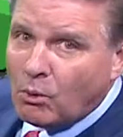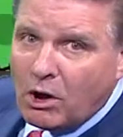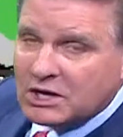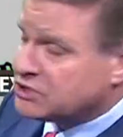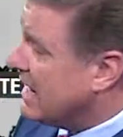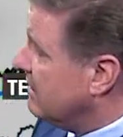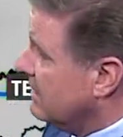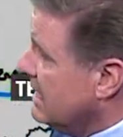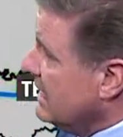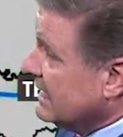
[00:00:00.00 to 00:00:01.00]
a washout.
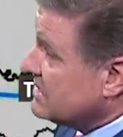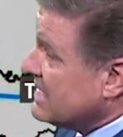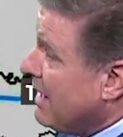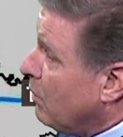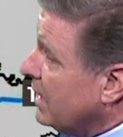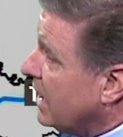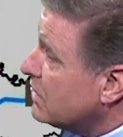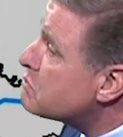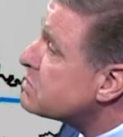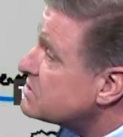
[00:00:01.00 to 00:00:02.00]
It's not
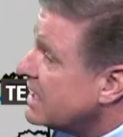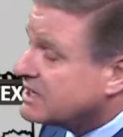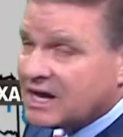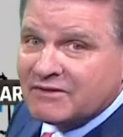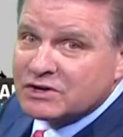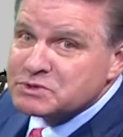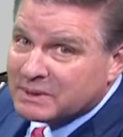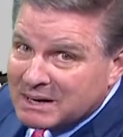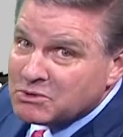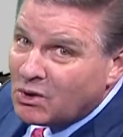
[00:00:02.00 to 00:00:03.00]
100% coverage,
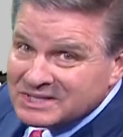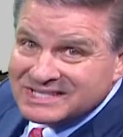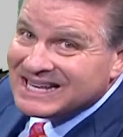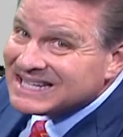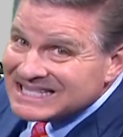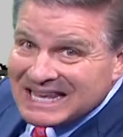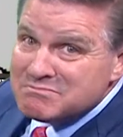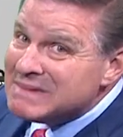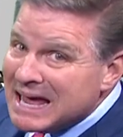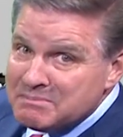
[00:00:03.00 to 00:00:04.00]
but I'm going 60,
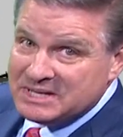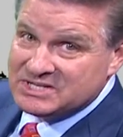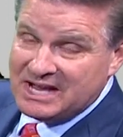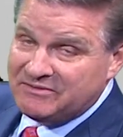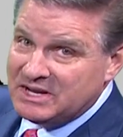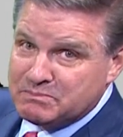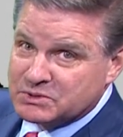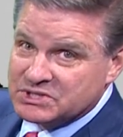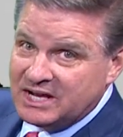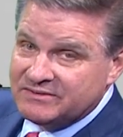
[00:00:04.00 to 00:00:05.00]
maybe
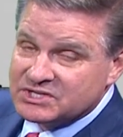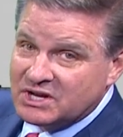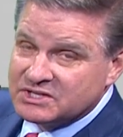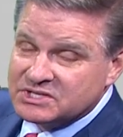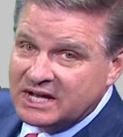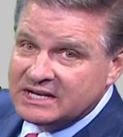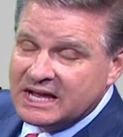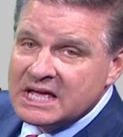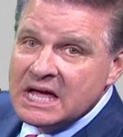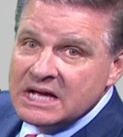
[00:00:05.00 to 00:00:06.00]
70% of us on
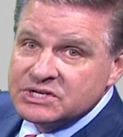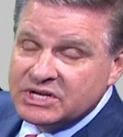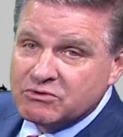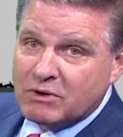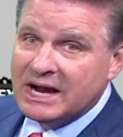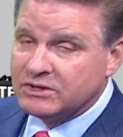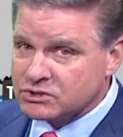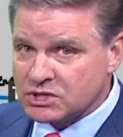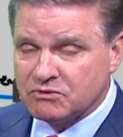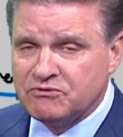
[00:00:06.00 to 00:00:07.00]
Sunday see rain.
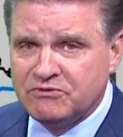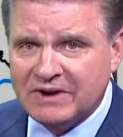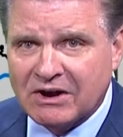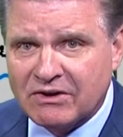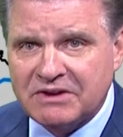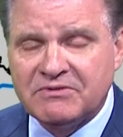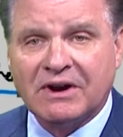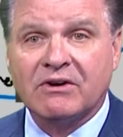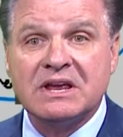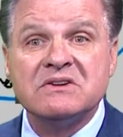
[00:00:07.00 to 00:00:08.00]
There's a very,
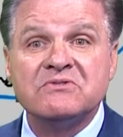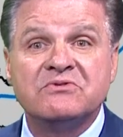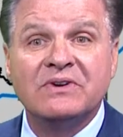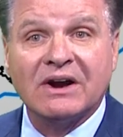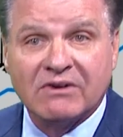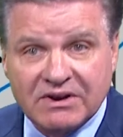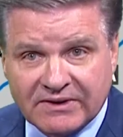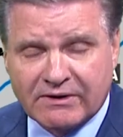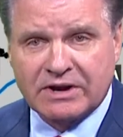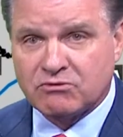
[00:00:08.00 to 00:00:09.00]
very, very,
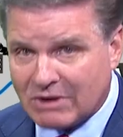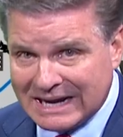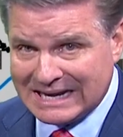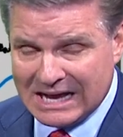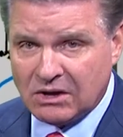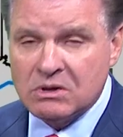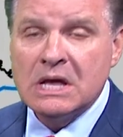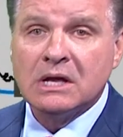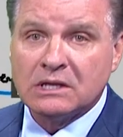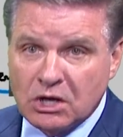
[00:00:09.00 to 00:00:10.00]
very right now
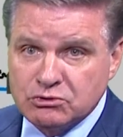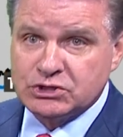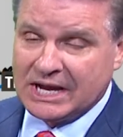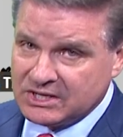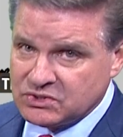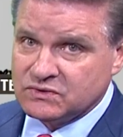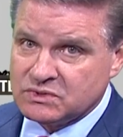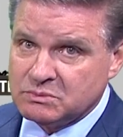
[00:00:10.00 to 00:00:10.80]
low chance of